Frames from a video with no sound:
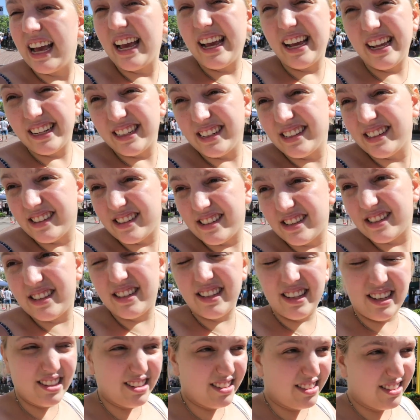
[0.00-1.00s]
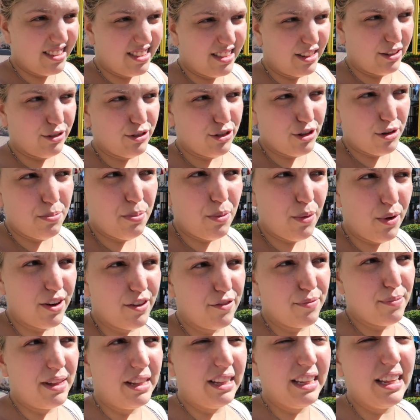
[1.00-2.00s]
and because there's no
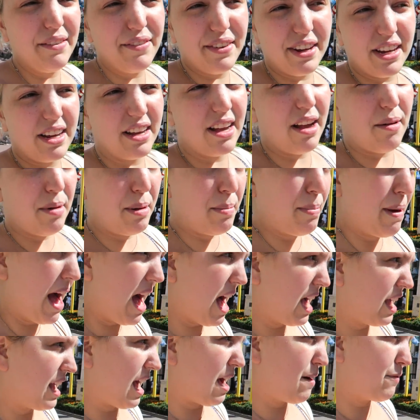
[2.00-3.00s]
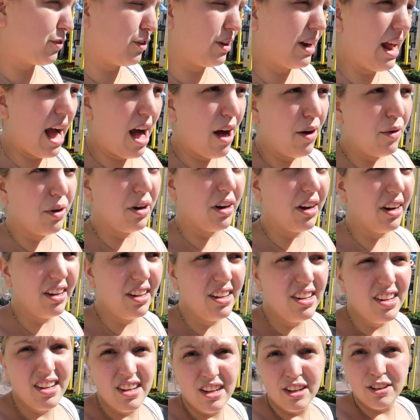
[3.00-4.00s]
point of me leaving and coming back after an
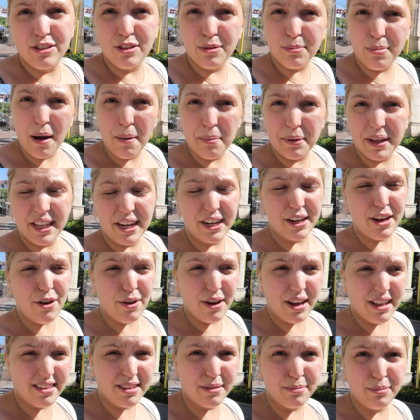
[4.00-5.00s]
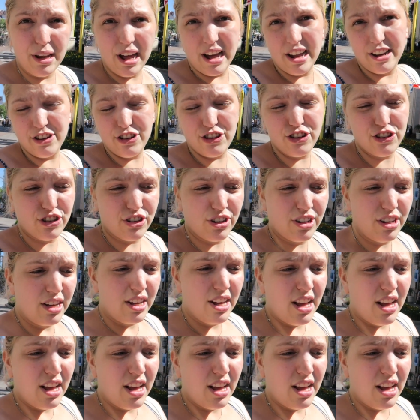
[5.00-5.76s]
hour, so I'm probably gonna go get some lunch.